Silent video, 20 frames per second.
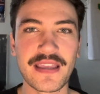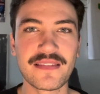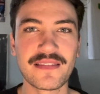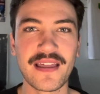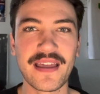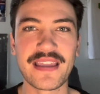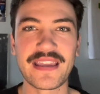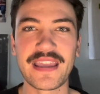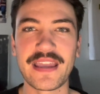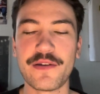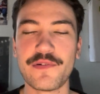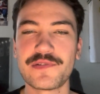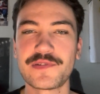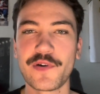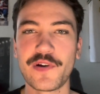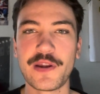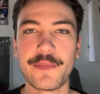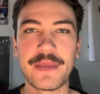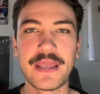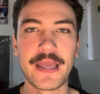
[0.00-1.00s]
like it was
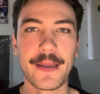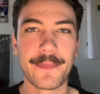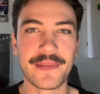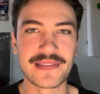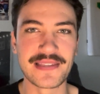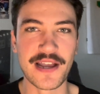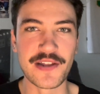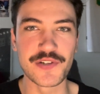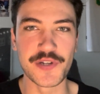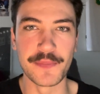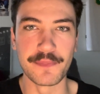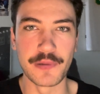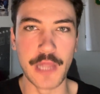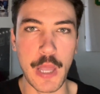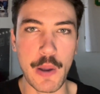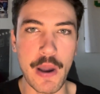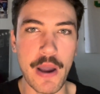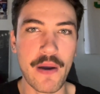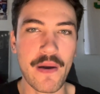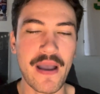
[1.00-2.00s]
going to be a potential
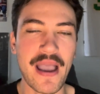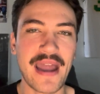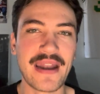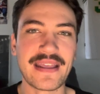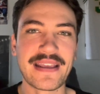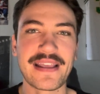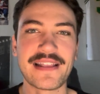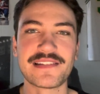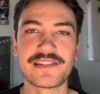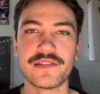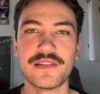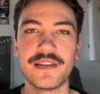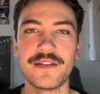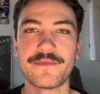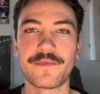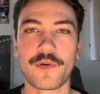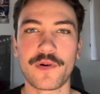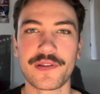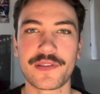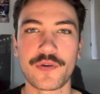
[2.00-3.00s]
blowout heading into the
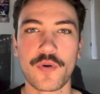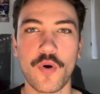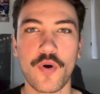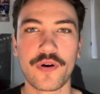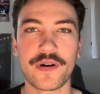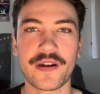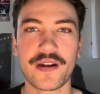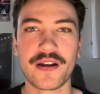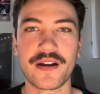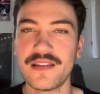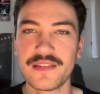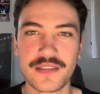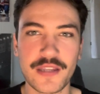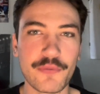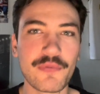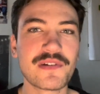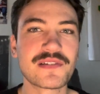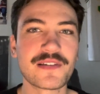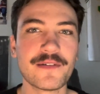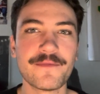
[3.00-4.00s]
fourth quarter, there
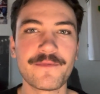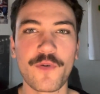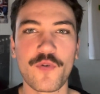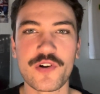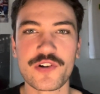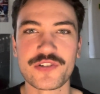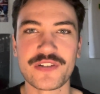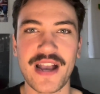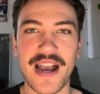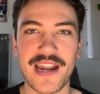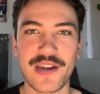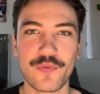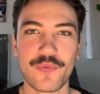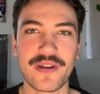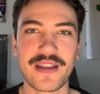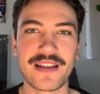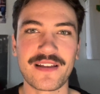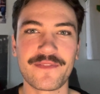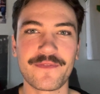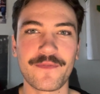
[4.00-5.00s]
was some
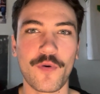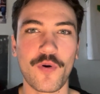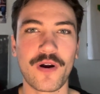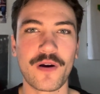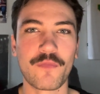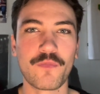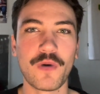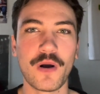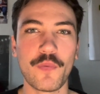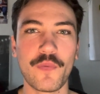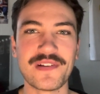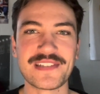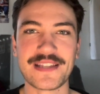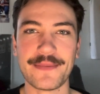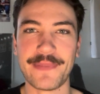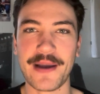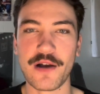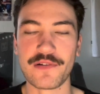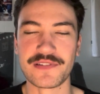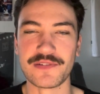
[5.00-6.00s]
foreshadowing for what was
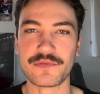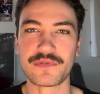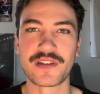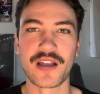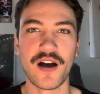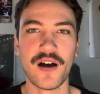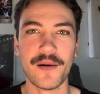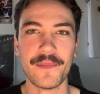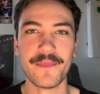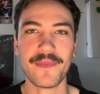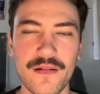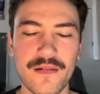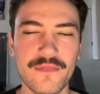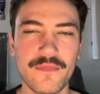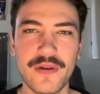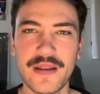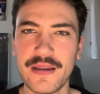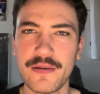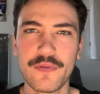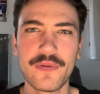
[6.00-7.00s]
about to come.
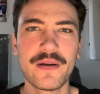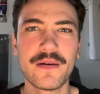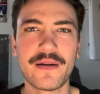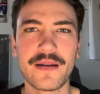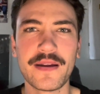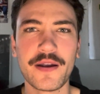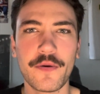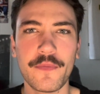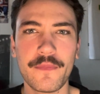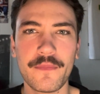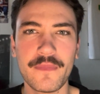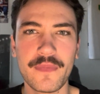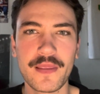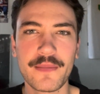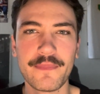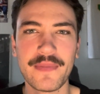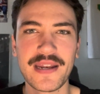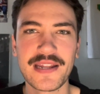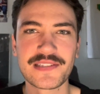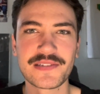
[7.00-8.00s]
Wait,
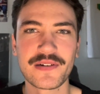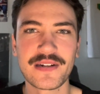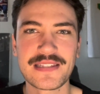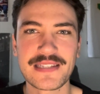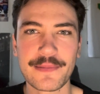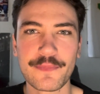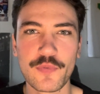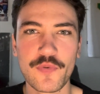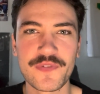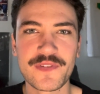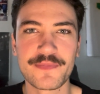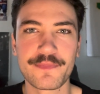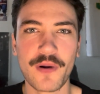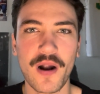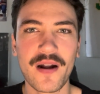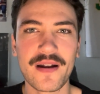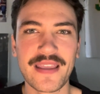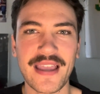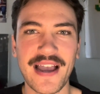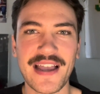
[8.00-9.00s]
Minnesota Timberwolves
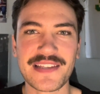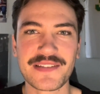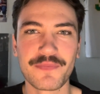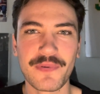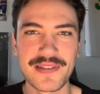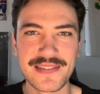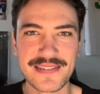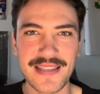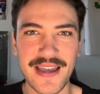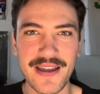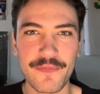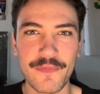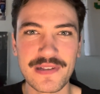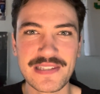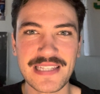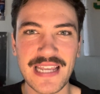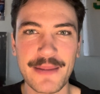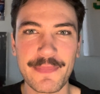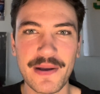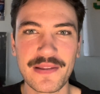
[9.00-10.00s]
broadcast. What's that?
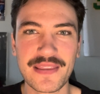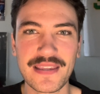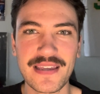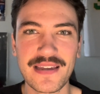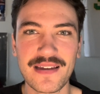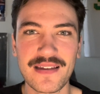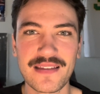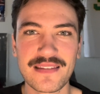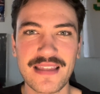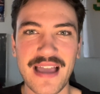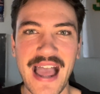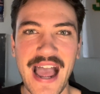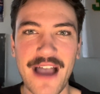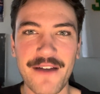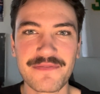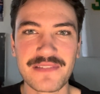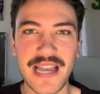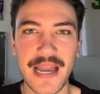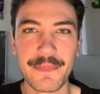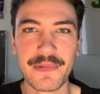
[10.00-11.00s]
What's that about the
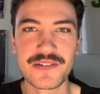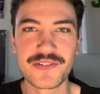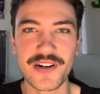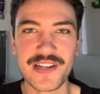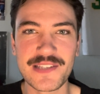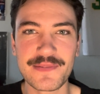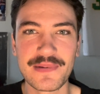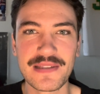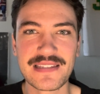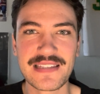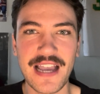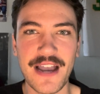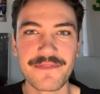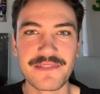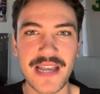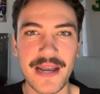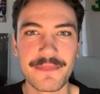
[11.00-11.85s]
halftime adjustments, halftime